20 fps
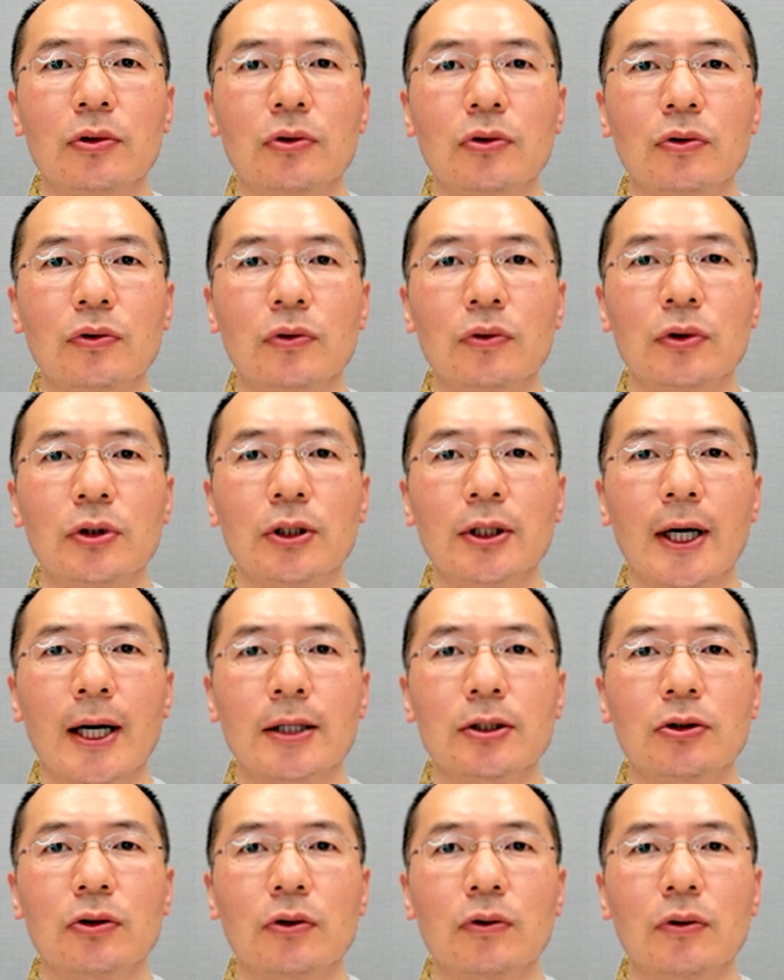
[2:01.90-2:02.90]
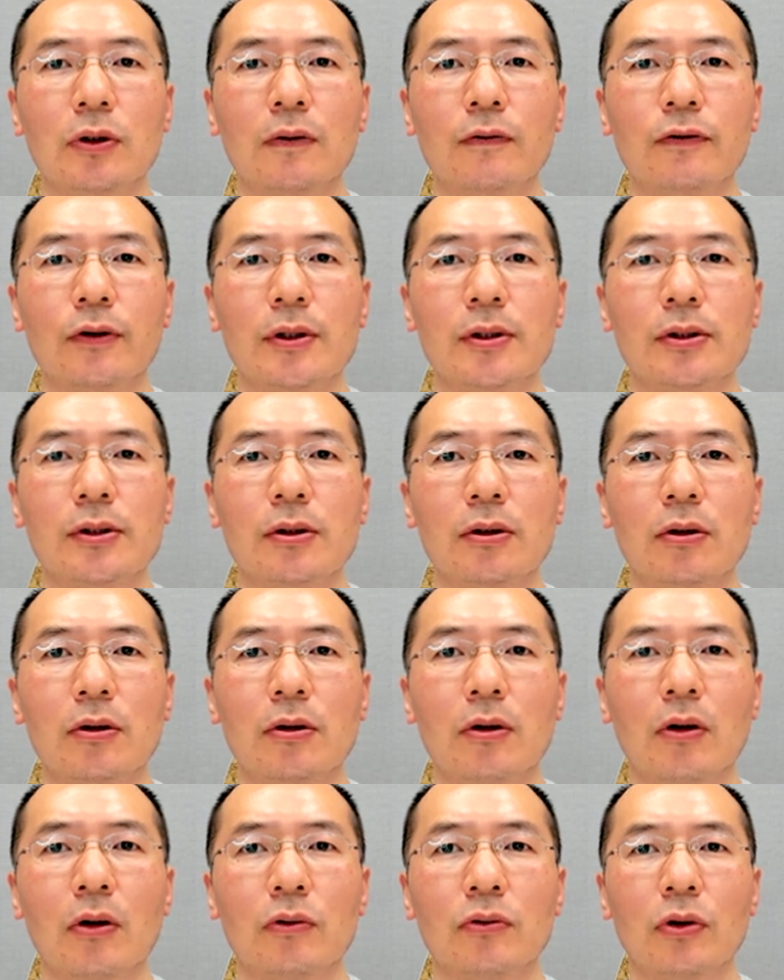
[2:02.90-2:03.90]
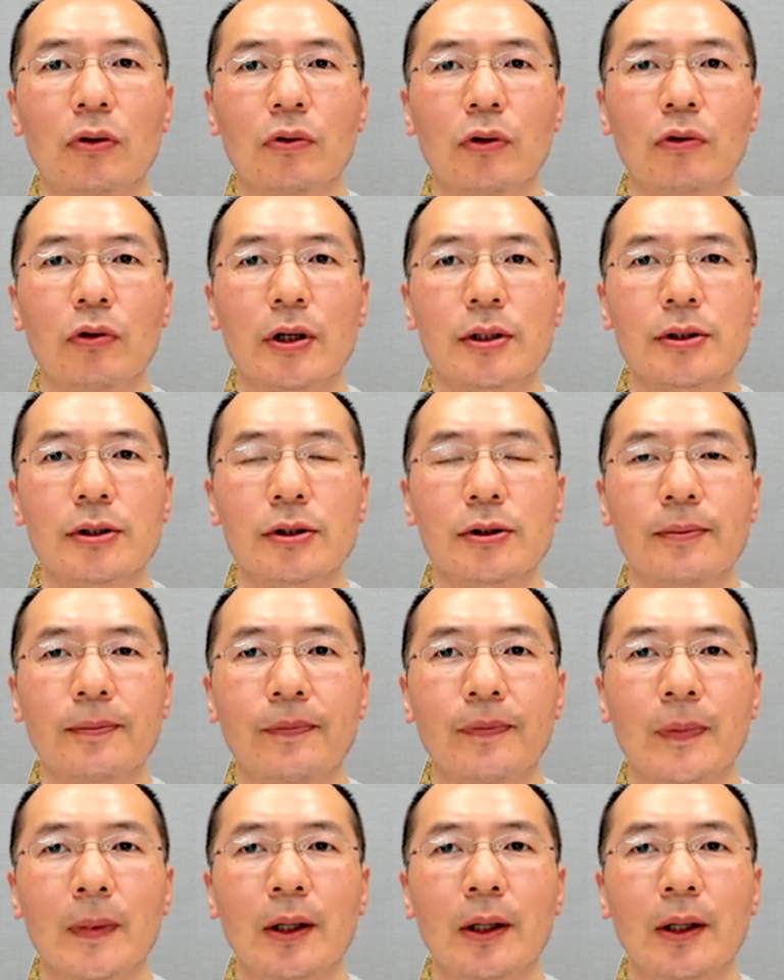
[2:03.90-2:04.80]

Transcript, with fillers: to do the actual inference on your requests.